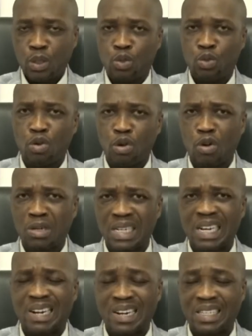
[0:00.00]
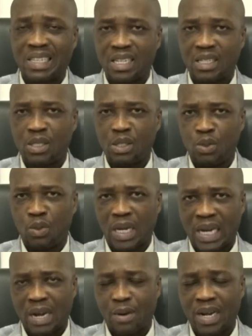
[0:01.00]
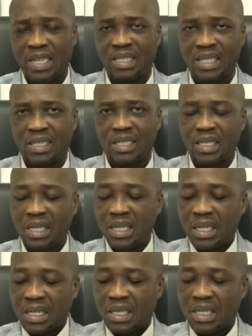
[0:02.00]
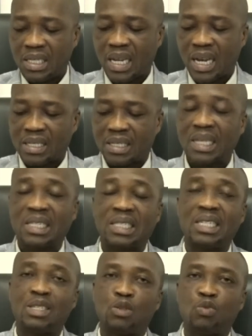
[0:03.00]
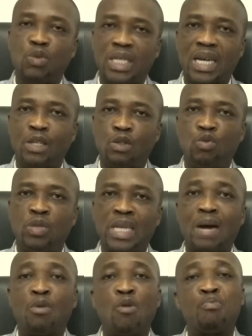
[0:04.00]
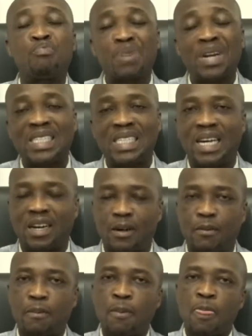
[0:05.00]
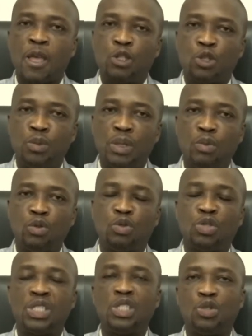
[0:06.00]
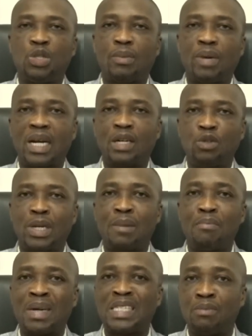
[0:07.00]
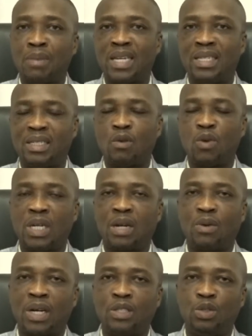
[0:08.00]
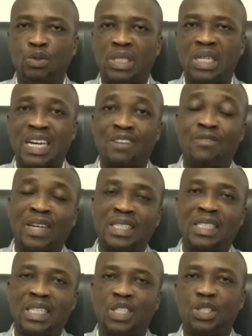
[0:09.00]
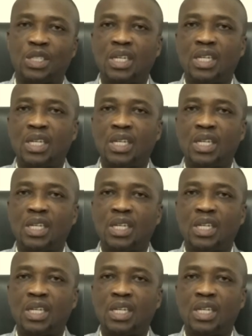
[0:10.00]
to unlock the greatness in you. Like I rightly said, these are sections which I do, they are more practical to be able to teach you about how you can maximize the world around you, take advantage